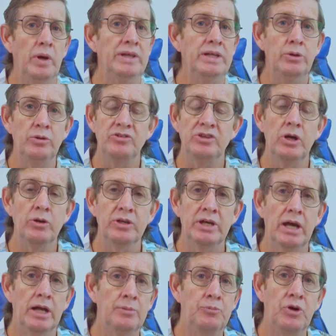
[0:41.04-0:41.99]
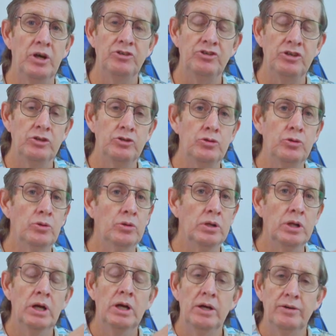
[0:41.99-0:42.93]
there is no calibration tool
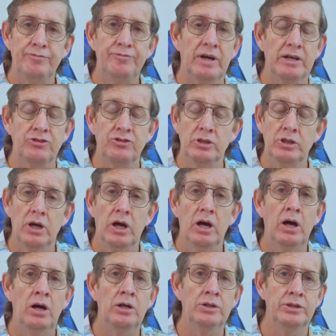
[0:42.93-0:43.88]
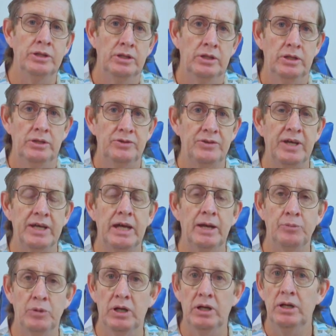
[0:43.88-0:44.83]
function on the
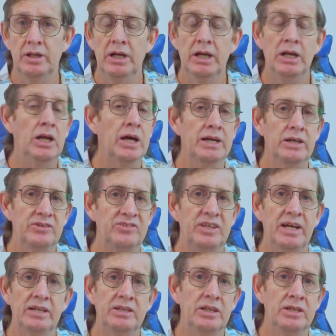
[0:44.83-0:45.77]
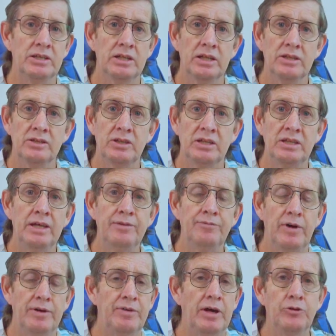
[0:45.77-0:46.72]
camera? Like I stated that the
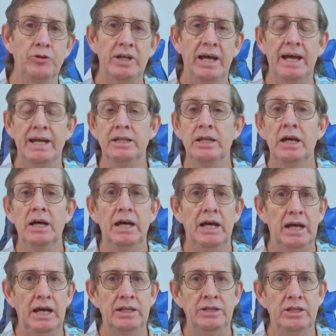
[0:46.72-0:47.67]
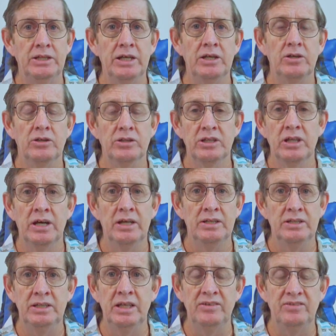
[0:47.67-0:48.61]
D500 had and the Nikon
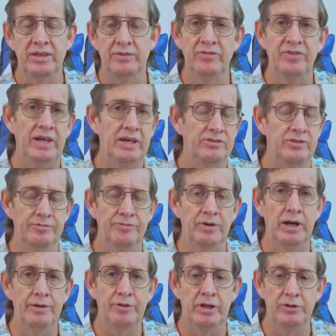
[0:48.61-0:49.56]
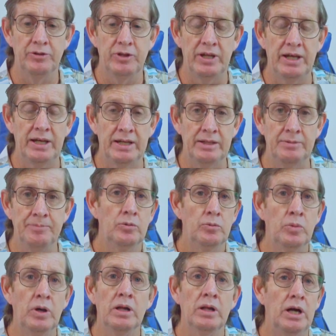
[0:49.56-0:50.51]
D7500 had.
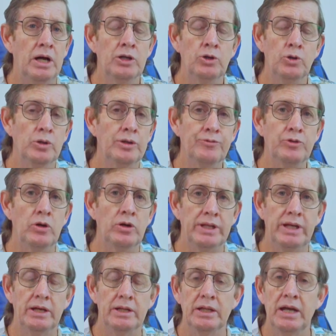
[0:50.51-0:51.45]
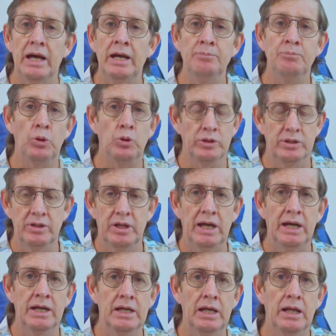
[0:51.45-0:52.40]
Well, I could have gone out and bought
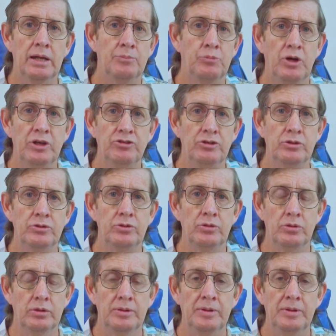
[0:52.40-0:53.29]
a calibration tool,